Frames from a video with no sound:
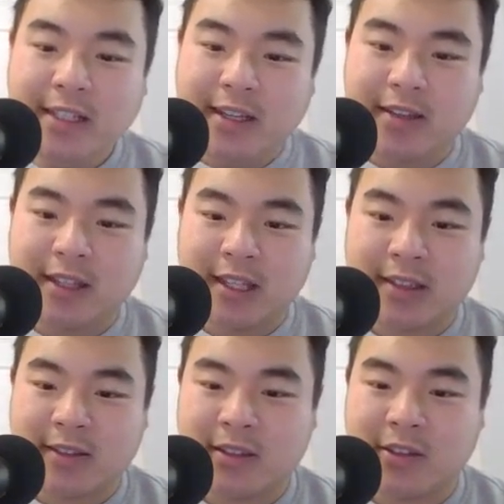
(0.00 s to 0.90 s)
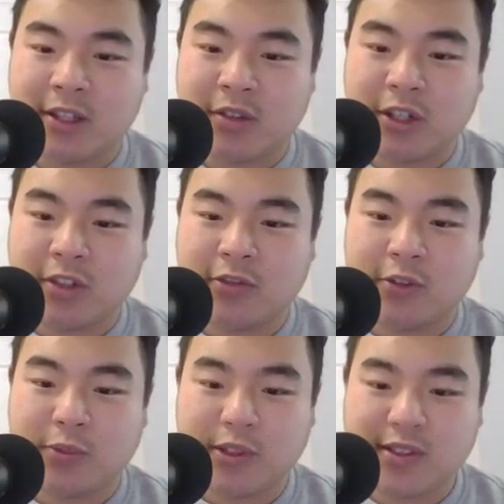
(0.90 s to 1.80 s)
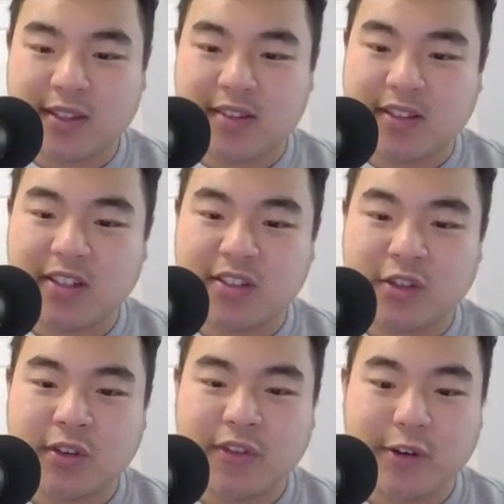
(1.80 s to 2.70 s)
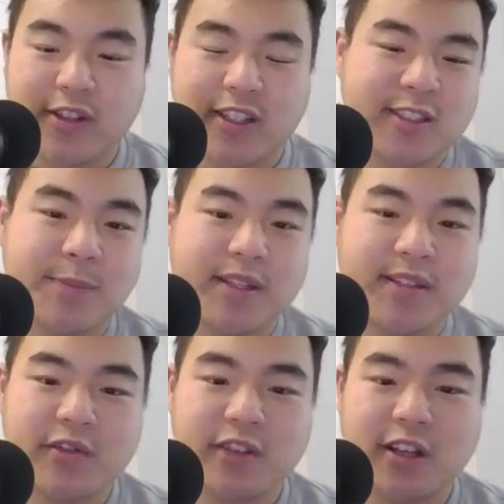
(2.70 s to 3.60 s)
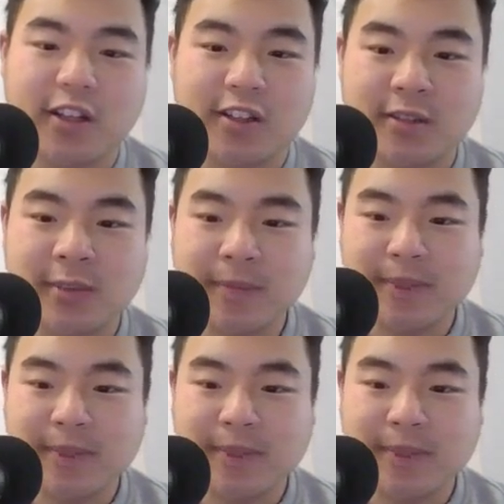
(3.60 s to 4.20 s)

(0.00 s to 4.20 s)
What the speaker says: And then, Dark Lord Princess is also a very expensive card.